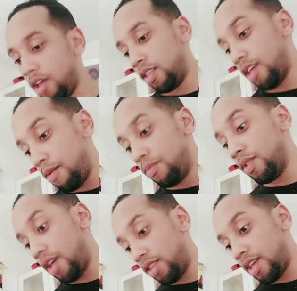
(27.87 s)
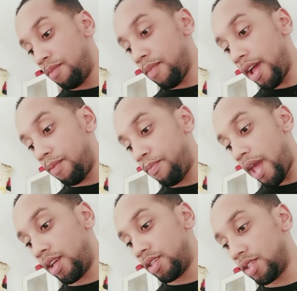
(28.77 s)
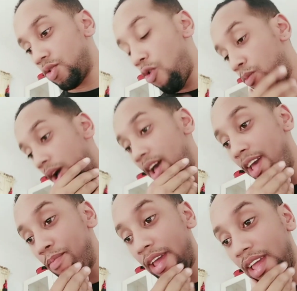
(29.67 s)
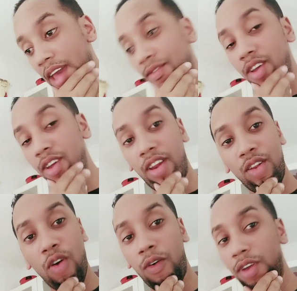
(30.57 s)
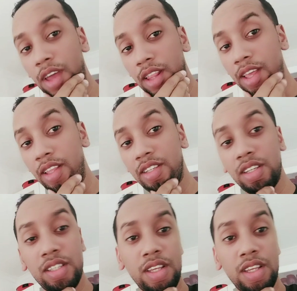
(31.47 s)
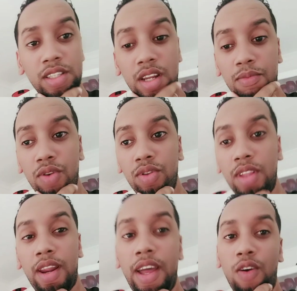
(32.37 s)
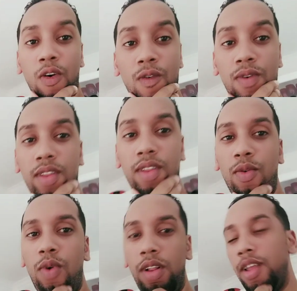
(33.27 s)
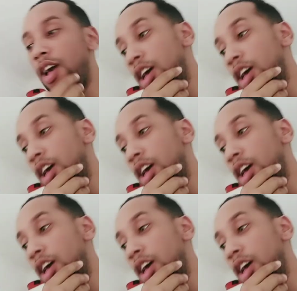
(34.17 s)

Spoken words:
They take my packages or my Qafe green coffee and they just distribute it right over the world.